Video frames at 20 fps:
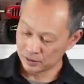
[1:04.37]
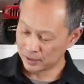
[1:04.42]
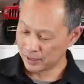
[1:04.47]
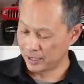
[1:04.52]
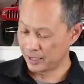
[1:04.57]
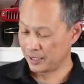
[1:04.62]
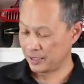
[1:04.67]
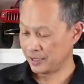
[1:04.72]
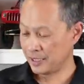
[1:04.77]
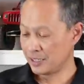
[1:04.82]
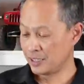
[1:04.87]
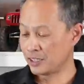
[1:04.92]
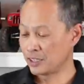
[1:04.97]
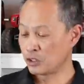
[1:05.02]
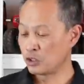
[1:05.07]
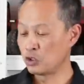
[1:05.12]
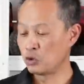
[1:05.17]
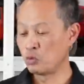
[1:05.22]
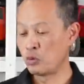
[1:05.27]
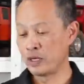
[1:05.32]
And this is a
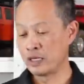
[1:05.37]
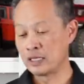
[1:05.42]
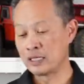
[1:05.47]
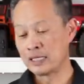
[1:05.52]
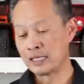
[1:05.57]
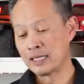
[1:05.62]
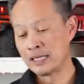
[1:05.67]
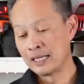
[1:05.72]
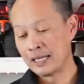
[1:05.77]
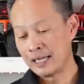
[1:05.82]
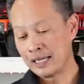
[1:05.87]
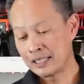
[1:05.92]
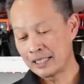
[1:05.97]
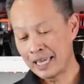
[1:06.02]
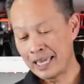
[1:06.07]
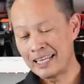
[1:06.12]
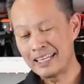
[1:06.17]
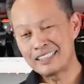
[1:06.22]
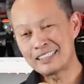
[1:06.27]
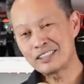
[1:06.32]
good one.
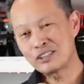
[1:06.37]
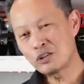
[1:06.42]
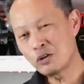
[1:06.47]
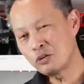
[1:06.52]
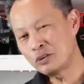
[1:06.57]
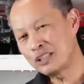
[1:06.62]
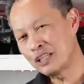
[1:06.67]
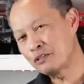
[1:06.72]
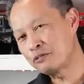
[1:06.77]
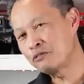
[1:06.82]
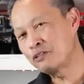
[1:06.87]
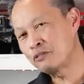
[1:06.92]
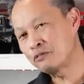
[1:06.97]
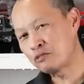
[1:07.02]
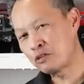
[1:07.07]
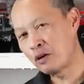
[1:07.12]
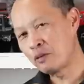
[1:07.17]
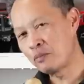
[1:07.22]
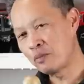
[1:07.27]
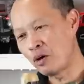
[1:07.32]
And it's so
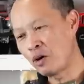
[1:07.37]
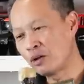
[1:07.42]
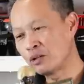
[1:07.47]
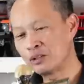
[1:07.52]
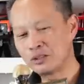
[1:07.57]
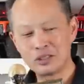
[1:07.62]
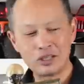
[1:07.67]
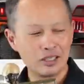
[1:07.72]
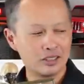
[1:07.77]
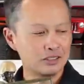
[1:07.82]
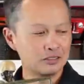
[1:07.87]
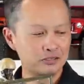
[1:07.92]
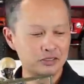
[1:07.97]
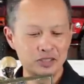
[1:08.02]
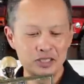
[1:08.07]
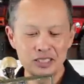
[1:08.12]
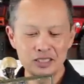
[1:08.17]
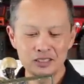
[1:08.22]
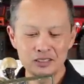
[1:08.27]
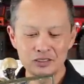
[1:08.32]
different from all your other
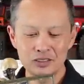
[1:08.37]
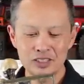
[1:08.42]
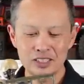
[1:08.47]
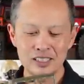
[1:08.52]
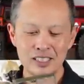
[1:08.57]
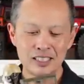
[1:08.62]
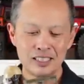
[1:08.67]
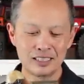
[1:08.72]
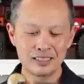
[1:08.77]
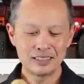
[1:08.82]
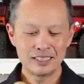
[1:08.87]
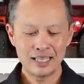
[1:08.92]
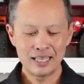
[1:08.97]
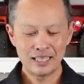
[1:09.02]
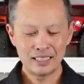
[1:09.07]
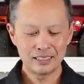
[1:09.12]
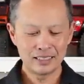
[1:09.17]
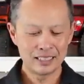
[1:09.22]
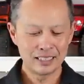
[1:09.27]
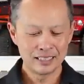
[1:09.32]
vehicles
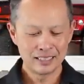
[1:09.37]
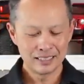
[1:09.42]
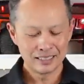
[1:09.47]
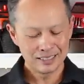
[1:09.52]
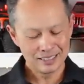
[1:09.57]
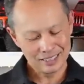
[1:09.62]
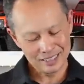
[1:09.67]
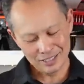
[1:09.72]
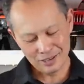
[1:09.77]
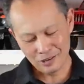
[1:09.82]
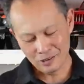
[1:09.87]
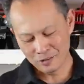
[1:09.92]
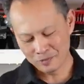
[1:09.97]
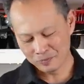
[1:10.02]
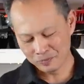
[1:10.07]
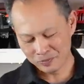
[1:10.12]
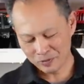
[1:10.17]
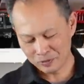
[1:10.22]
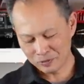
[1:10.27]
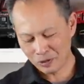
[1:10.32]
that, you know,
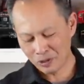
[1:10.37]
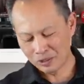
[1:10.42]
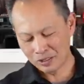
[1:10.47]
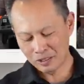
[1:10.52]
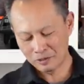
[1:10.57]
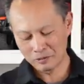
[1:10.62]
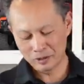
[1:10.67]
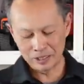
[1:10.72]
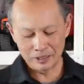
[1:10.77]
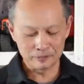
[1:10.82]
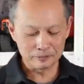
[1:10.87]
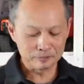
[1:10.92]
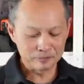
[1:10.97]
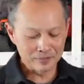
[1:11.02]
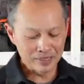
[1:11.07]
fall in love with it.